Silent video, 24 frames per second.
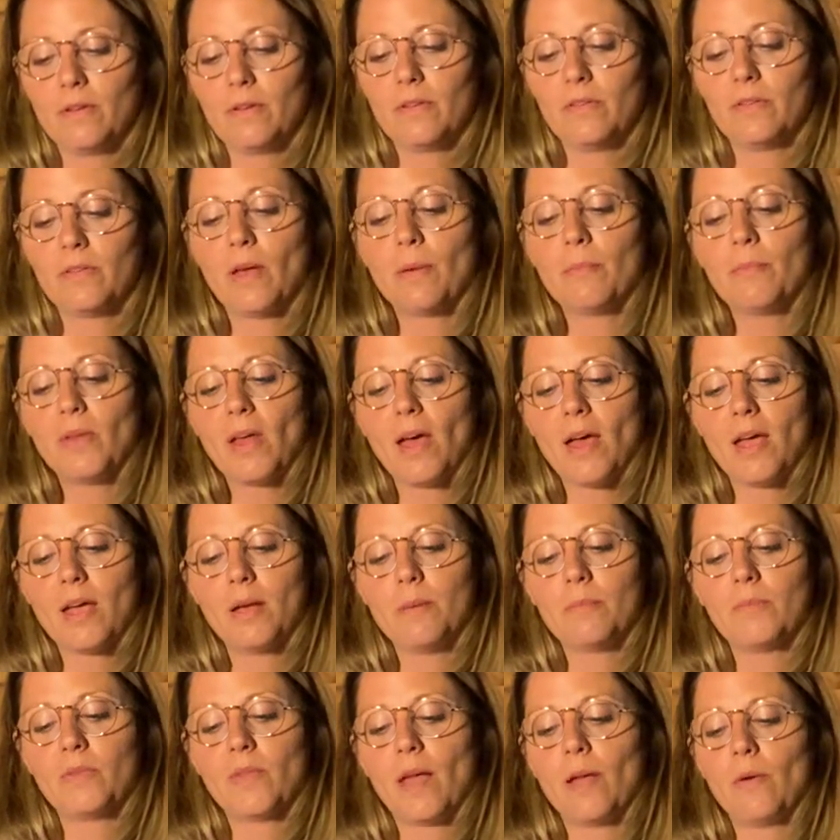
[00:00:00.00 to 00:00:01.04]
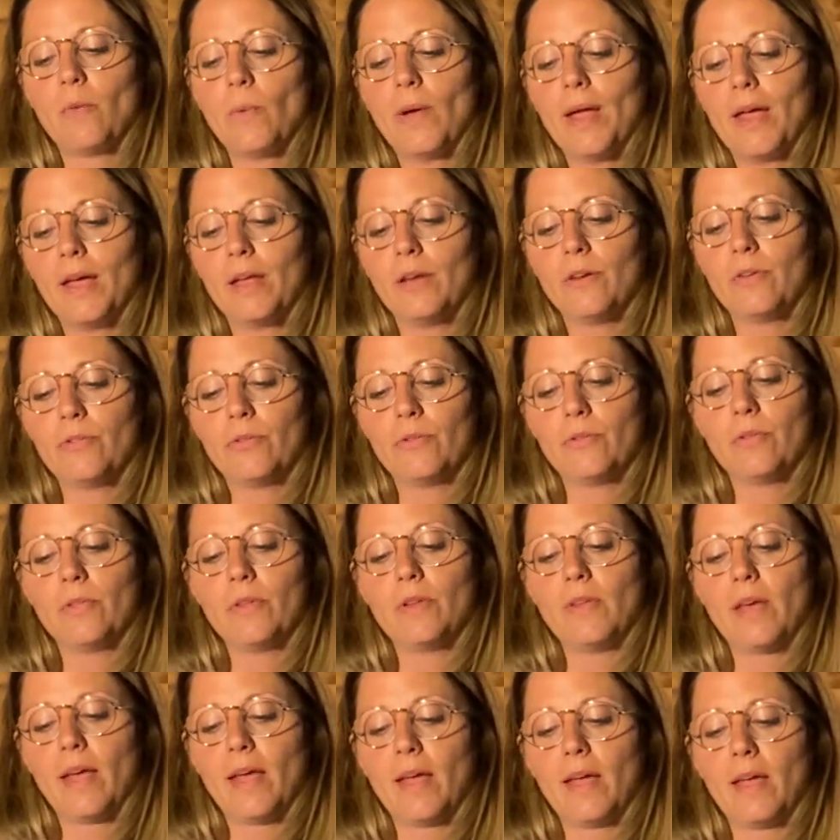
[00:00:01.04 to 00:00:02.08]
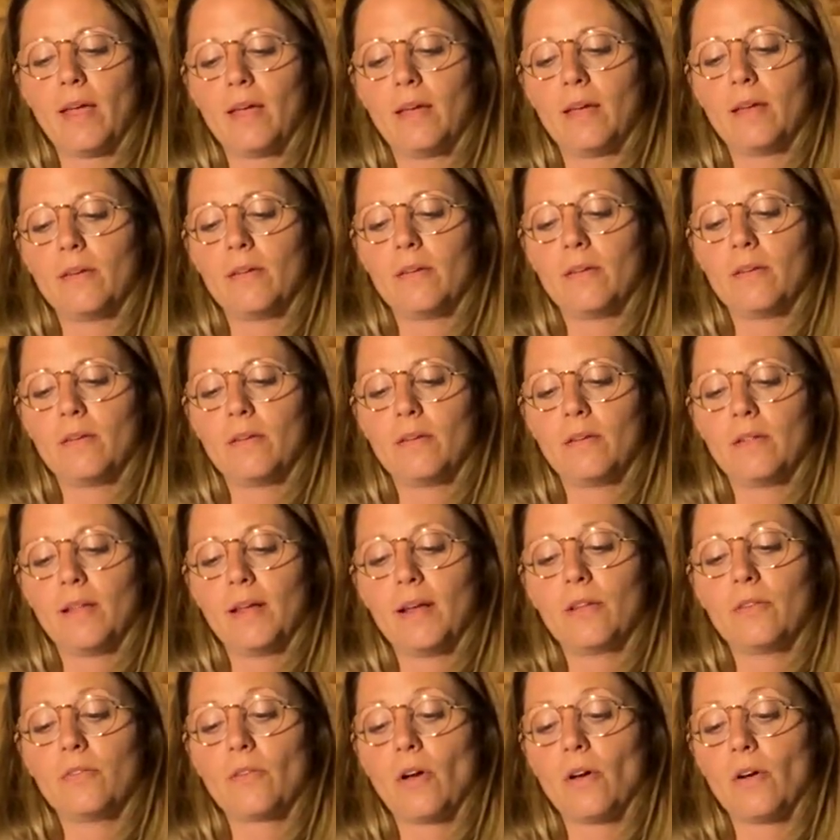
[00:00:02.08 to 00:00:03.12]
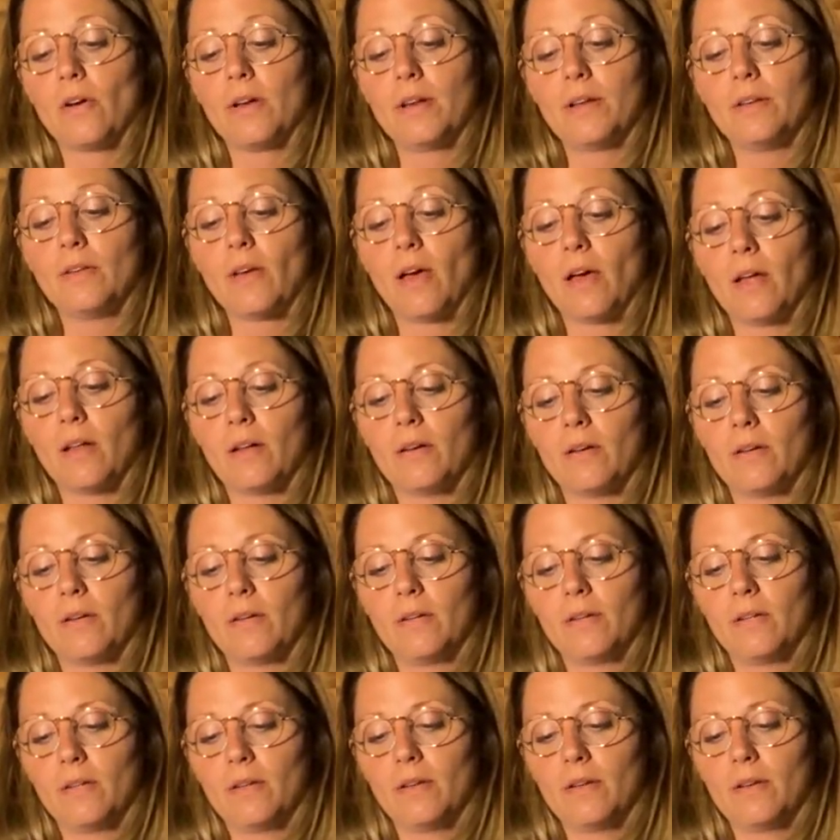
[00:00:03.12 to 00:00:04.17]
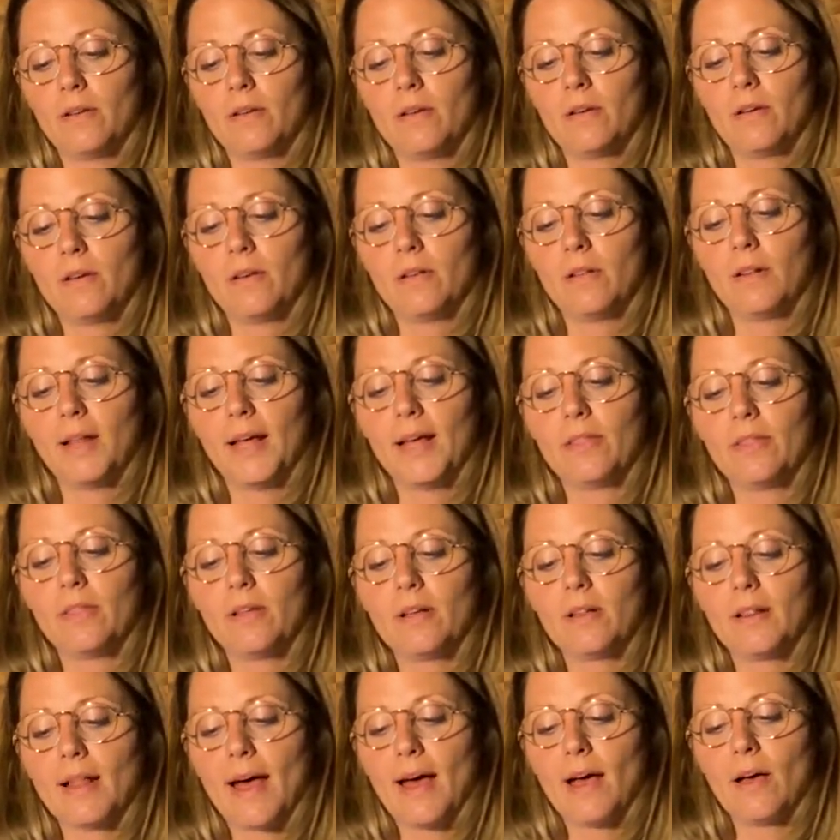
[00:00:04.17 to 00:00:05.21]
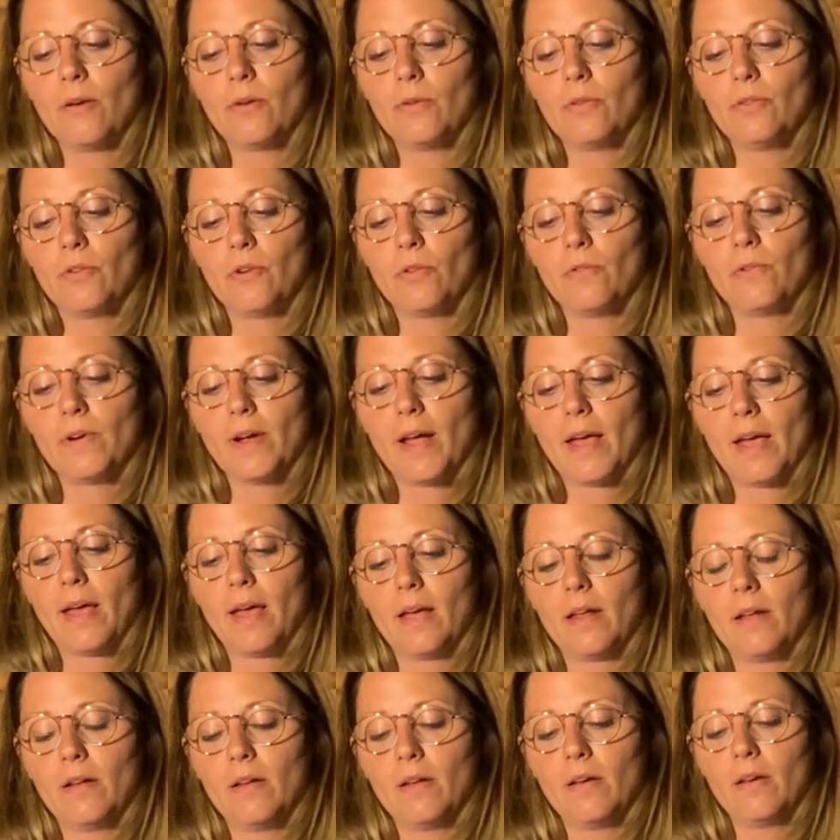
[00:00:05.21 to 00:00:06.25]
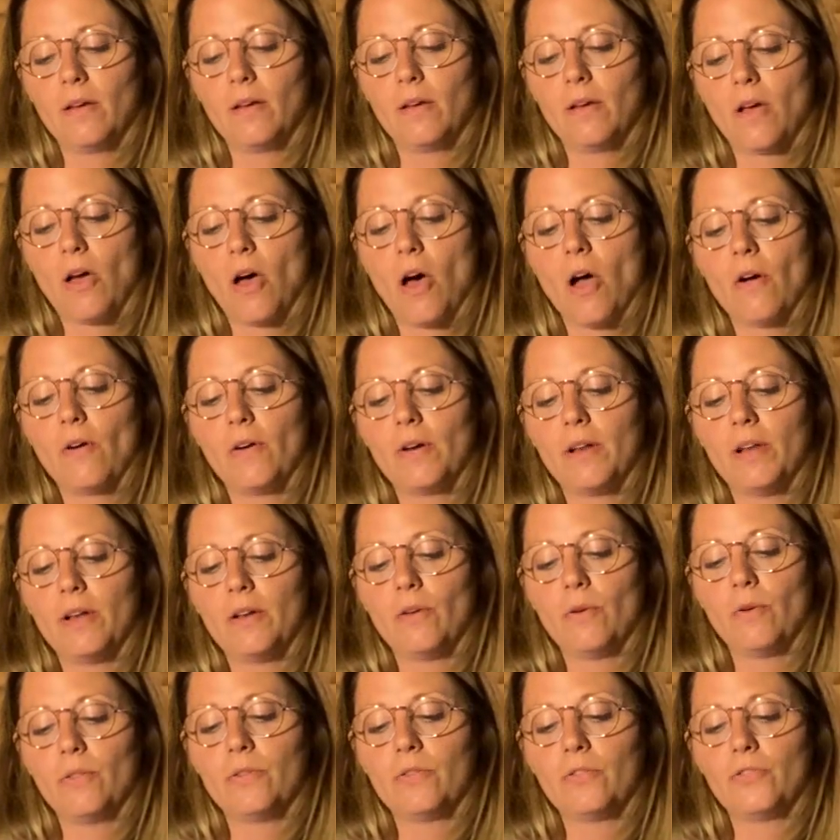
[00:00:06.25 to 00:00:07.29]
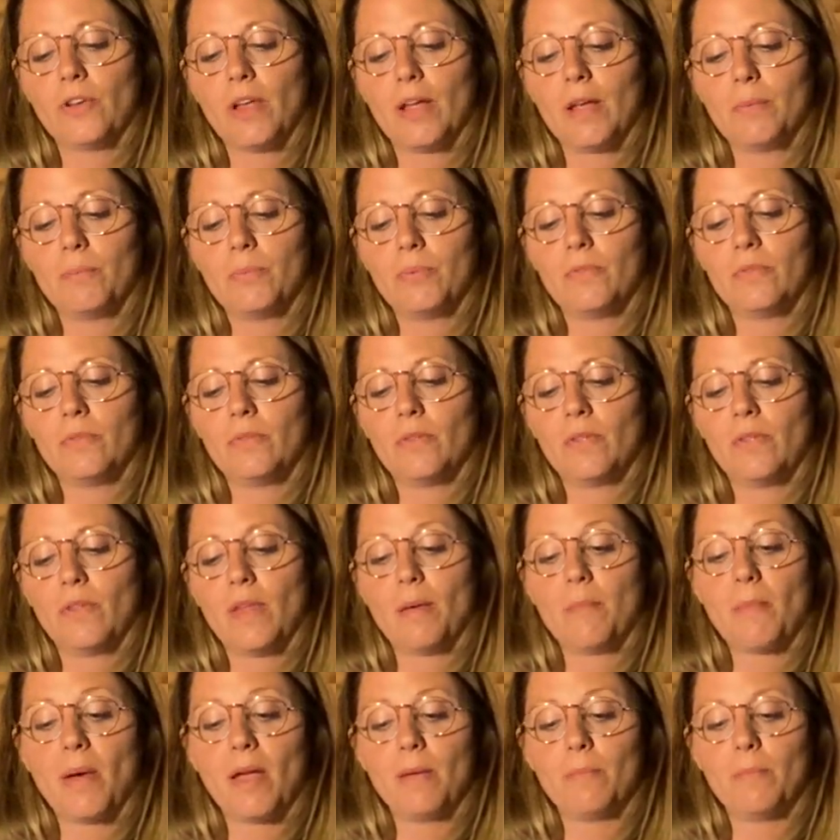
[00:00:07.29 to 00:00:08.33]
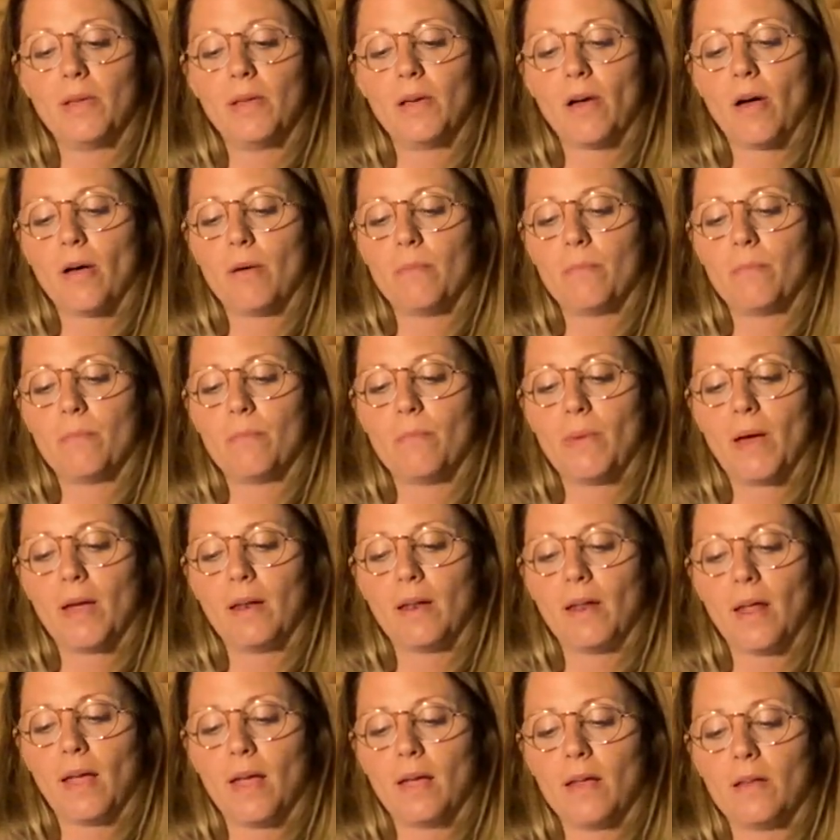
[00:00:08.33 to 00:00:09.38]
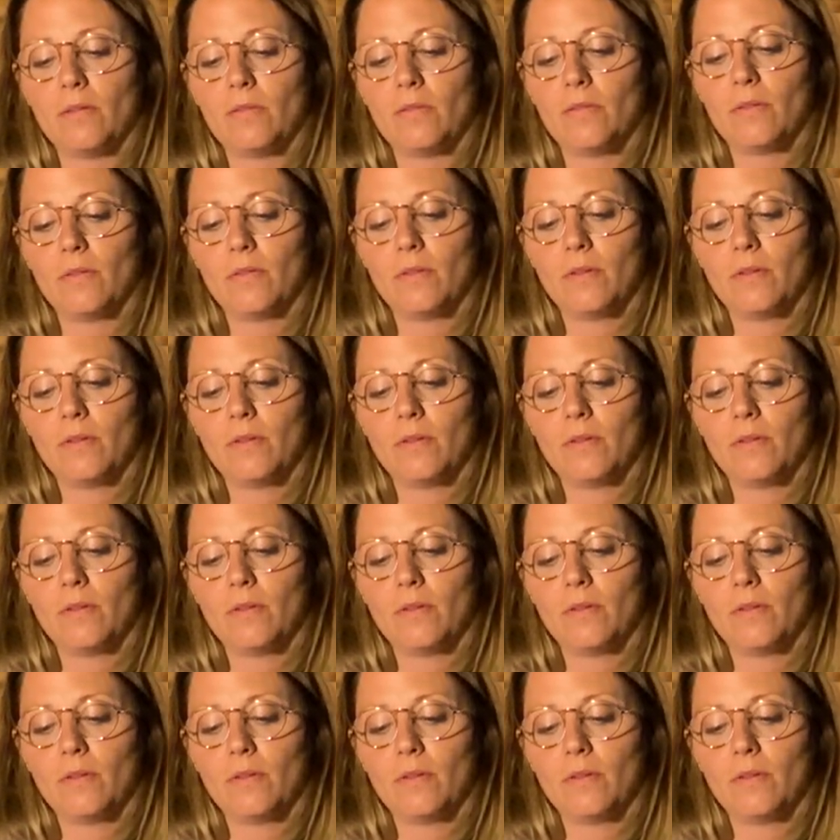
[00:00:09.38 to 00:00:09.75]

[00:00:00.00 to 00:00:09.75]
Sometimes I wade through the day like it's already done, like the clouds overhead already know the shapes they might become by night.